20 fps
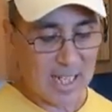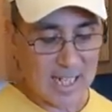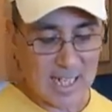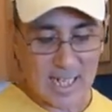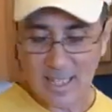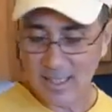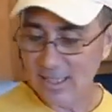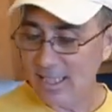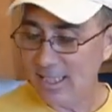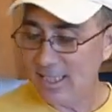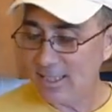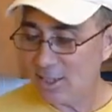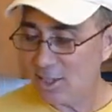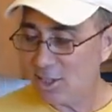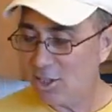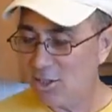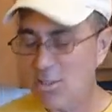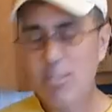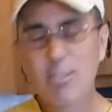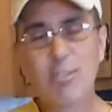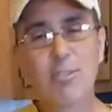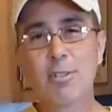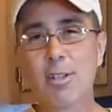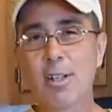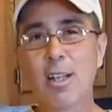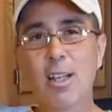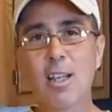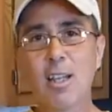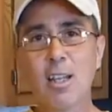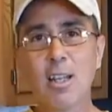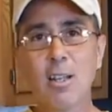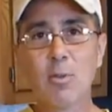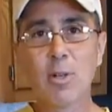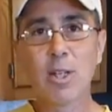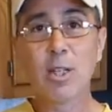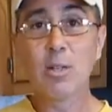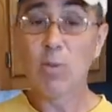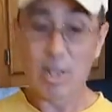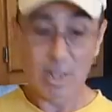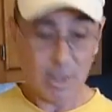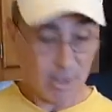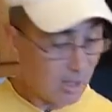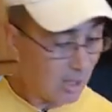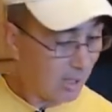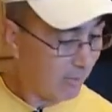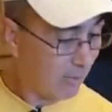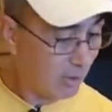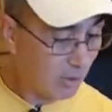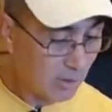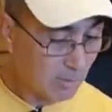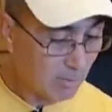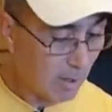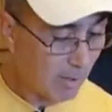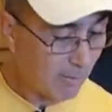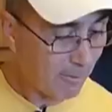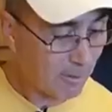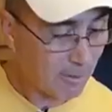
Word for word: I got this. You can do it any way you want. You can even use